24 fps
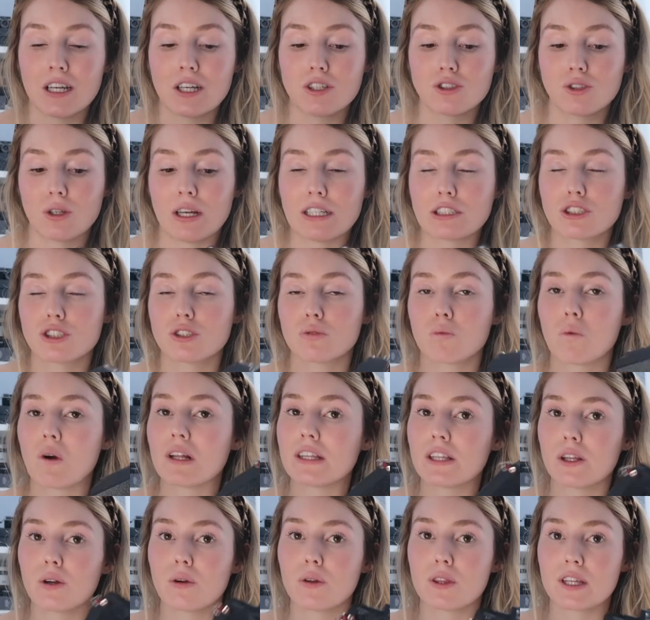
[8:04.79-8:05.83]
So that's just
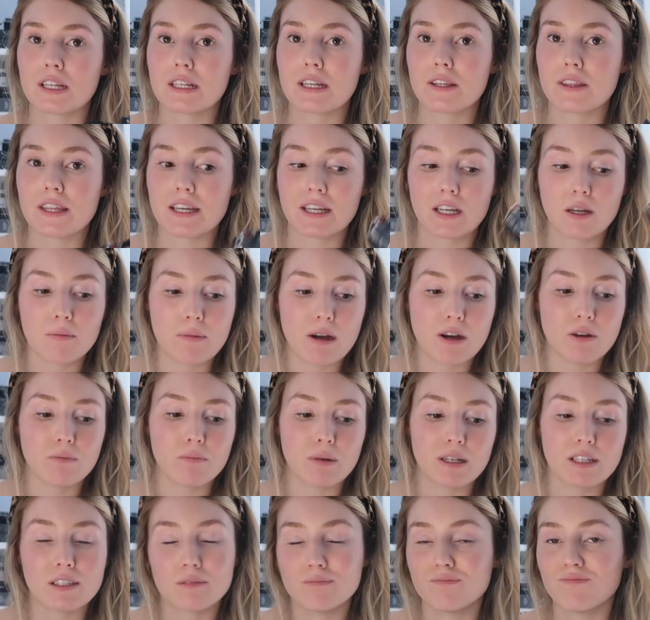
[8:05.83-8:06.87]
one little thing to think about,
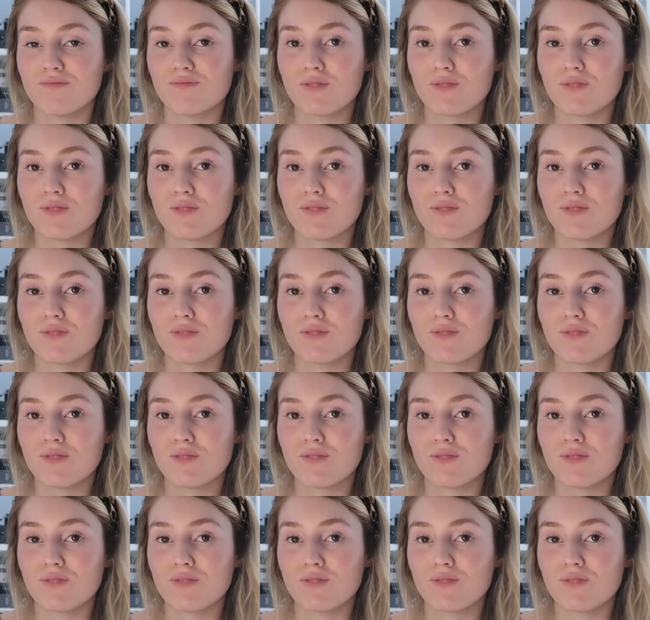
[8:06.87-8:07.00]
but